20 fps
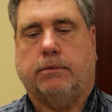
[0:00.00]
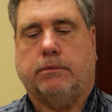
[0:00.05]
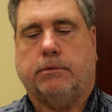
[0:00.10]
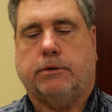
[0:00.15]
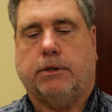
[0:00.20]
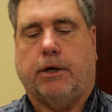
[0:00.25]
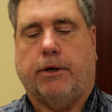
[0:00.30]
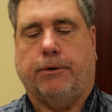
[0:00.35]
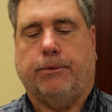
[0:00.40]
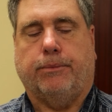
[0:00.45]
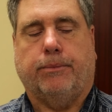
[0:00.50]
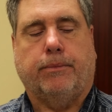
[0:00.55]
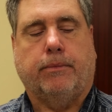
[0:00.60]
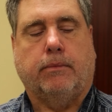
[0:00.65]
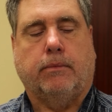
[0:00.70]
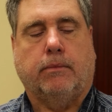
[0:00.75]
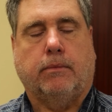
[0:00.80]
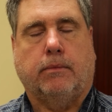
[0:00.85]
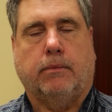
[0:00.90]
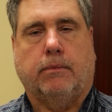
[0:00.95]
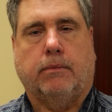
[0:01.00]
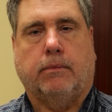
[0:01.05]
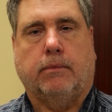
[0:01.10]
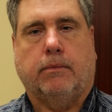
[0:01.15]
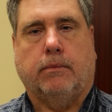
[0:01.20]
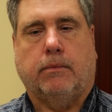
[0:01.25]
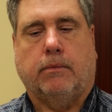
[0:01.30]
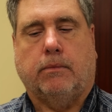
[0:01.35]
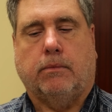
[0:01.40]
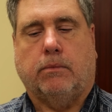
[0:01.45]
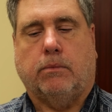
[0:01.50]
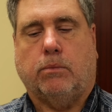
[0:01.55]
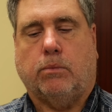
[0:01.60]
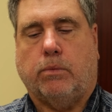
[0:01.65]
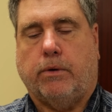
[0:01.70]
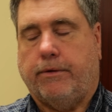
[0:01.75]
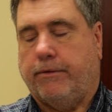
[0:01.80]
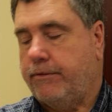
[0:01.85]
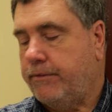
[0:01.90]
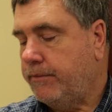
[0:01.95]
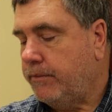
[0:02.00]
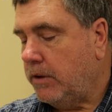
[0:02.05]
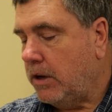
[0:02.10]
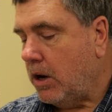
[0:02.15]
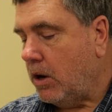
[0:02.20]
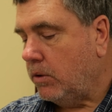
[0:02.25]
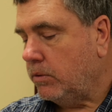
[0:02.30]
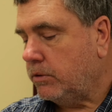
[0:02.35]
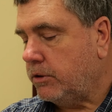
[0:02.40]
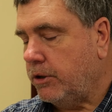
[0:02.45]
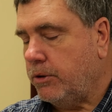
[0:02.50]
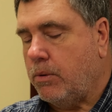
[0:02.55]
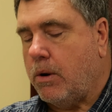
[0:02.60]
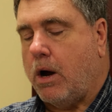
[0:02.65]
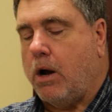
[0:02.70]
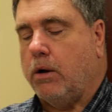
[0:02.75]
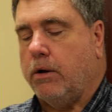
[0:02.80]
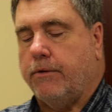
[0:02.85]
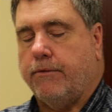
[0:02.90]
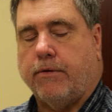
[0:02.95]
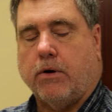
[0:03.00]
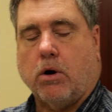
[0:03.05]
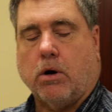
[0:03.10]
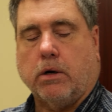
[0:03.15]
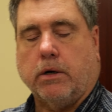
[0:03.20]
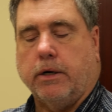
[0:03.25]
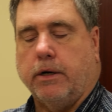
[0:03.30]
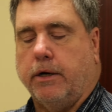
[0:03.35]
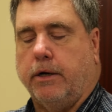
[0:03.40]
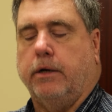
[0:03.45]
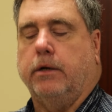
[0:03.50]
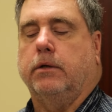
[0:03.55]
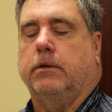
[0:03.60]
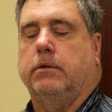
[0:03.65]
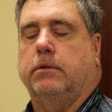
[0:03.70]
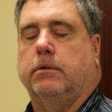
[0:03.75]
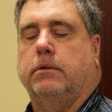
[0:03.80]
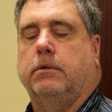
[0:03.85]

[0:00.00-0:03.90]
So we've gone through all of our